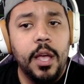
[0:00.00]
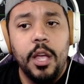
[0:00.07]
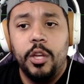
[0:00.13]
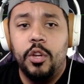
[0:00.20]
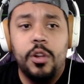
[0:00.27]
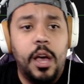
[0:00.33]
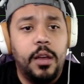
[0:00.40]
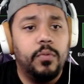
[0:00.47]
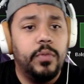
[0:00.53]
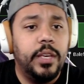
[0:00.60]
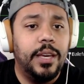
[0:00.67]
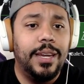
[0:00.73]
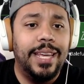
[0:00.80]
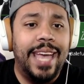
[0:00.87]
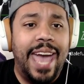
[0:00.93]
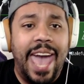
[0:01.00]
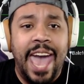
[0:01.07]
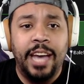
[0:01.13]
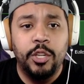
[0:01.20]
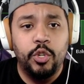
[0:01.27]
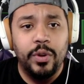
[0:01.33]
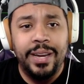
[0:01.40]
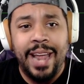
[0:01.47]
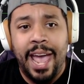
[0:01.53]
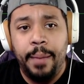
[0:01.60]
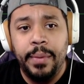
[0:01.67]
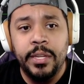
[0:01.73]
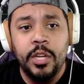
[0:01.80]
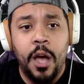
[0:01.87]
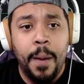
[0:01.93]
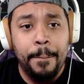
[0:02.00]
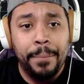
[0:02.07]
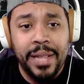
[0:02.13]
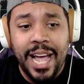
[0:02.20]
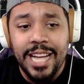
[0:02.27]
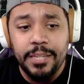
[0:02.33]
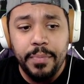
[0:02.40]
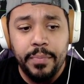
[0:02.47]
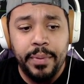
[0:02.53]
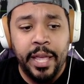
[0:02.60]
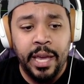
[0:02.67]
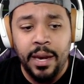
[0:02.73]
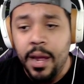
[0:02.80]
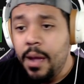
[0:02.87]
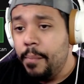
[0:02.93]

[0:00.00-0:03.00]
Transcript: You're not only going to get extra damage on Plasma Blade,